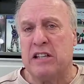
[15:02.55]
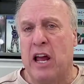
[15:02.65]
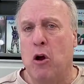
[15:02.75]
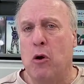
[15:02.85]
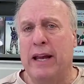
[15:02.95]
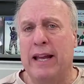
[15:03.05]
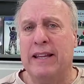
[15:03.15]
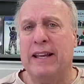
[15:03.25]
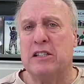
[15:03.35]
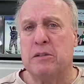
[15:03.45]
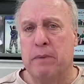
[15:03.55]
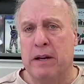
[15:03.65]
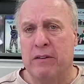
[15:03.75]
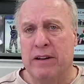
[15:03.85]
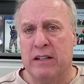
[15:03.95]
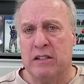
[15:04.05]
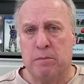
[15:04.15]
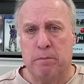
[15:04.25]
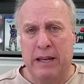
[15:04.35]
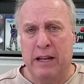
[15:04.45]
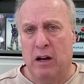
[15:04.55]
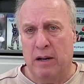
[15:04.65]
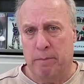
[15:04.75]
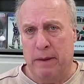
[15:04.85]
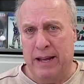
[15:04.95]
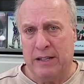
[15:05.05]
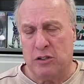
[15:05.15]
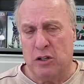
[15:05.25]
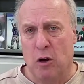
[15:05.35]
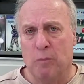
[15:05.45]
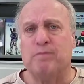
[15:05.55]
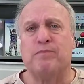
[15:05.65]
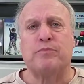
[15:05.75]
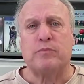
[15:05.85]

they don't get the experience being on base. So